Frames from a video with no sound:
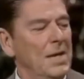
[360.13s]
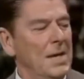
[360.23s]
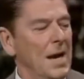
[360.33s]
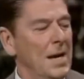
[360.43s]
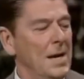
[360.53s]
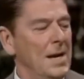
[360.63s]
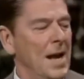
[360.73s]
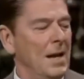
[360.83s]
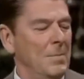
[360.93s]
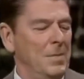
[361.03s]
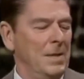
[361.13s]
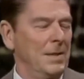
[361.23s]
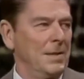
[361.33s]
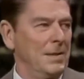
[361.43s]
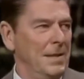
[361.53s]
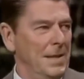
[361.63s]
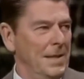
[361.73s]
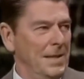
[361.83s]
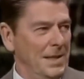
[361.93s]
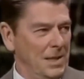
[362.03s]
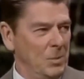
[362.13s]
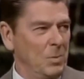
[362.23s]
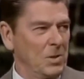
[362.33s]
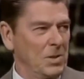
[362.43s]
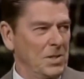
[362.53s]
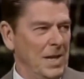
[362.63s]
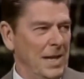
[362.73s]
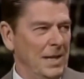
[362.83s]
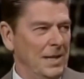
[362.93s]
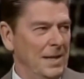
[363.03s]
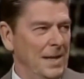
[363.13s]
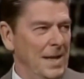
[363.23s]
a $100 bill in each person's hand